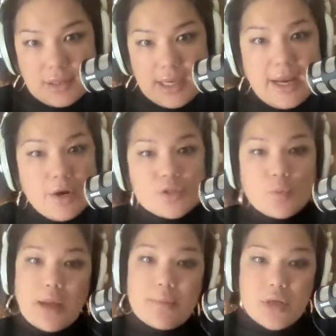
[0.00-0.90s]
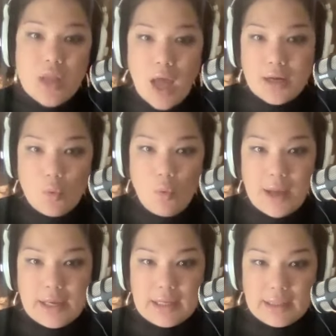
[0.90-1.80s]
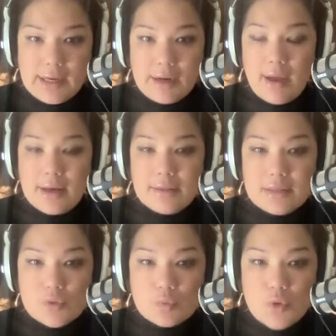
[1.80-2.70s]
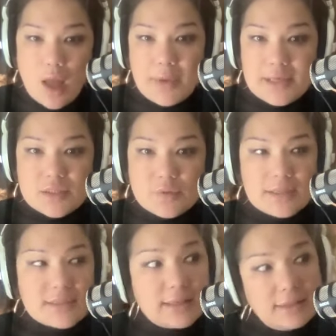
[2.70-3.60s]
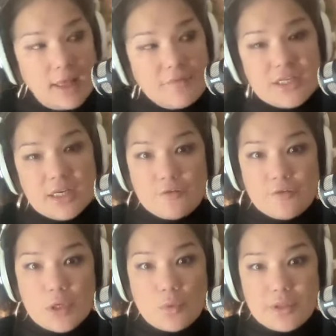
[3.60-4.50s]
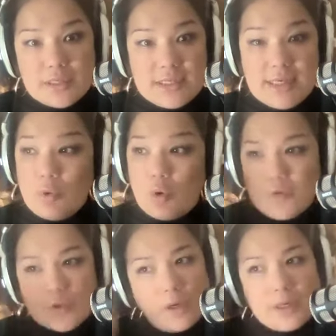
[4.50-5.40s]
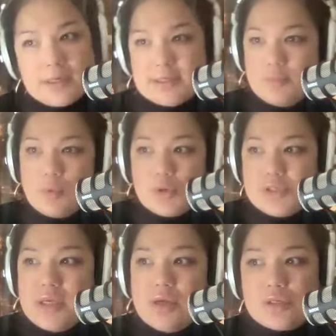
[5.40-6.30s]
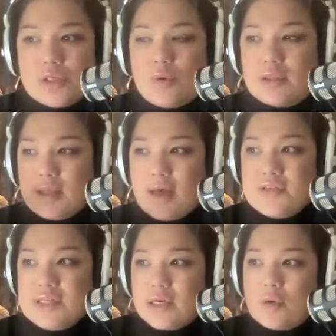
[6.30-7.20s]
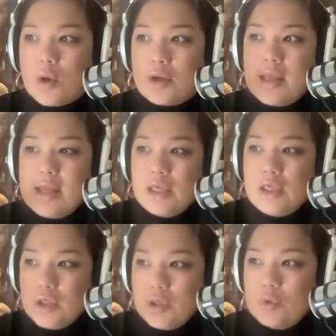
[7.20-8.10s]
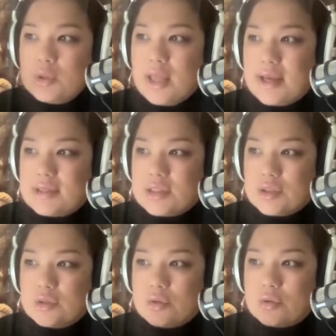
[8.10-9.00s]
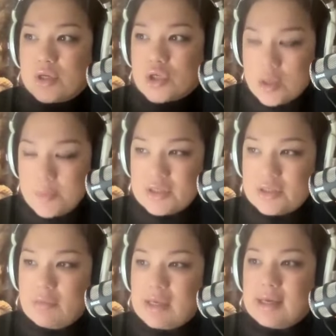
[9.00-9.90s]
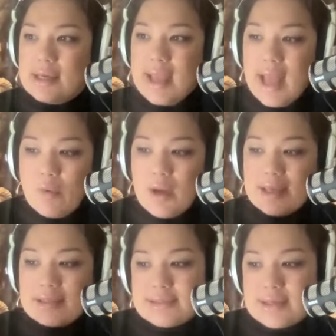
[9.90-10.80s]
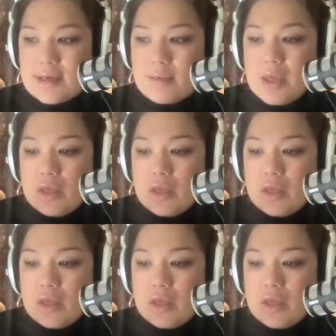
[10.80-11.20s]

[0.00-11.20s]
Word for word: here's what I'm not quite clear at, and these are not my strengths. I'd love to hear from you on the team, or if you're talking to someone more senior to you, I'd love to hear what you would like to contribute to me and how I can set up